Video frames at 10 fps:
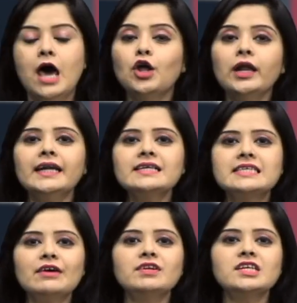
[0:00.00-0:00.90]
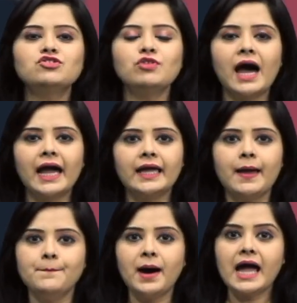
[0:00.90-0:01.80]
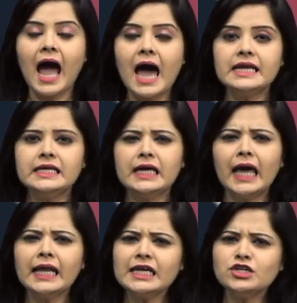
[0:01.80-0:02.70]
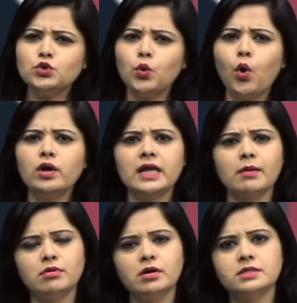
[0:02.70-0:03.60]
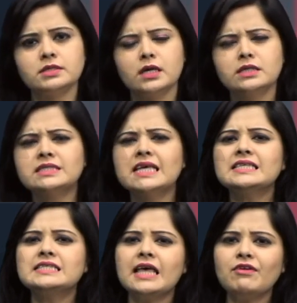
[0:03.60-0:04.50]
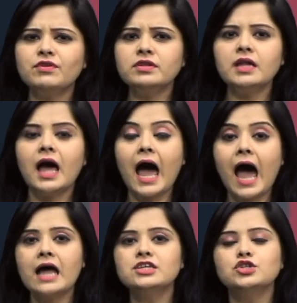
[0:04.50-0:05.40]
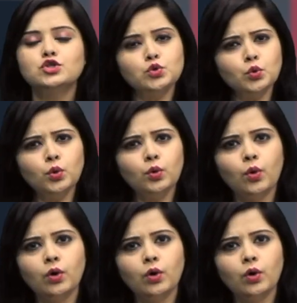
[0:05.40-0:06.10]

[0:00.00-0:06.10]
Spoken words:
Now let us give it a try by adding any two whole numbers, say 7 add 2,